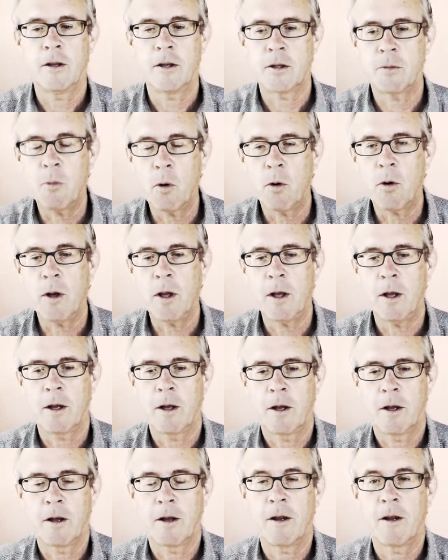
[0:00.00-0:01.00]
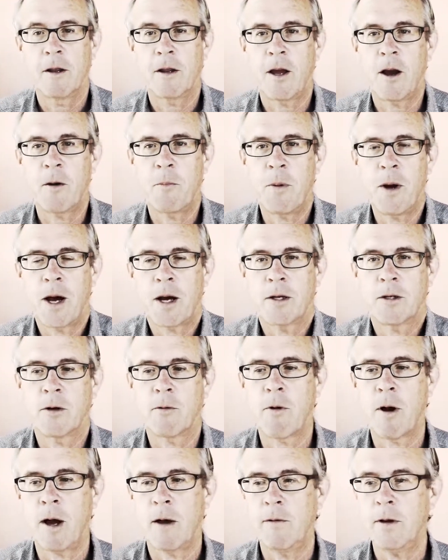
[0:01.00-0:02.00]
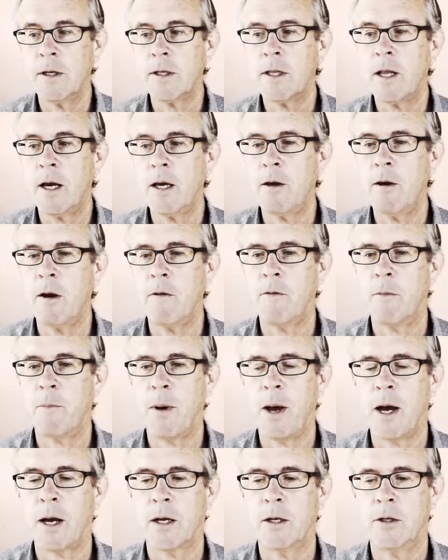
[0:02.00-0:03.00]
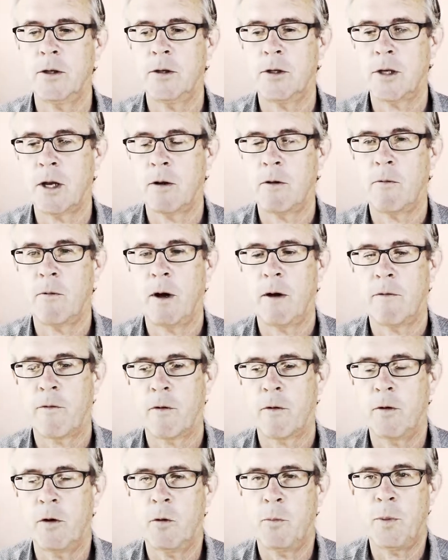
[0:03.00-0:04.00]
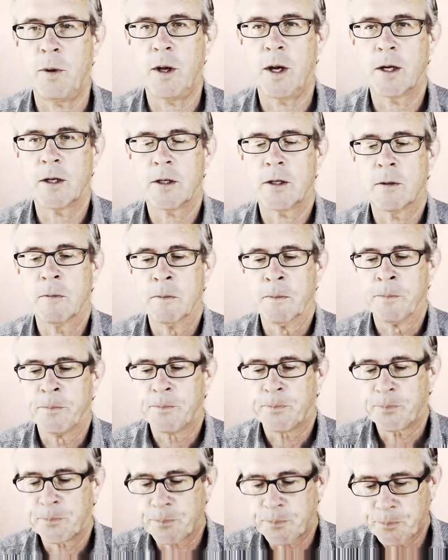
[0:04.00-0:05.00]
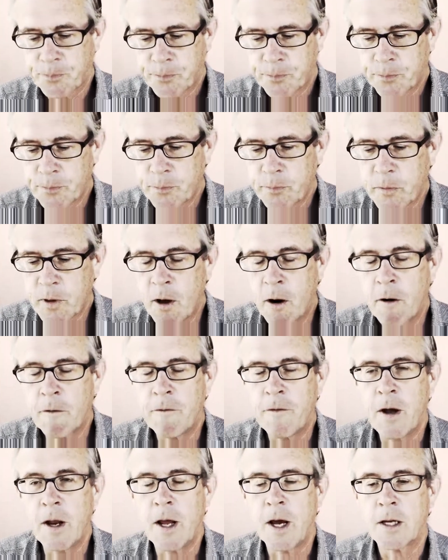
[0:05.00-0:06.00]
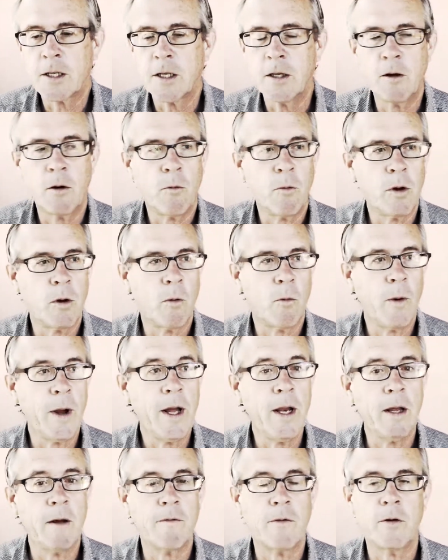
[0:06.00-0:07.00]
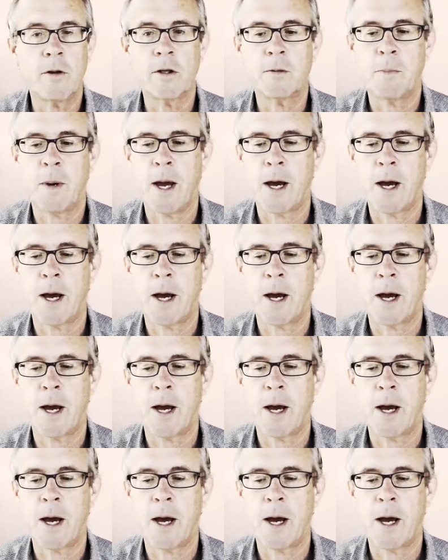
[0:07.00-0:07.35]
This morning, care package arrived. It's like you have a package you send away for UPS or FedEx, and you're waiting for this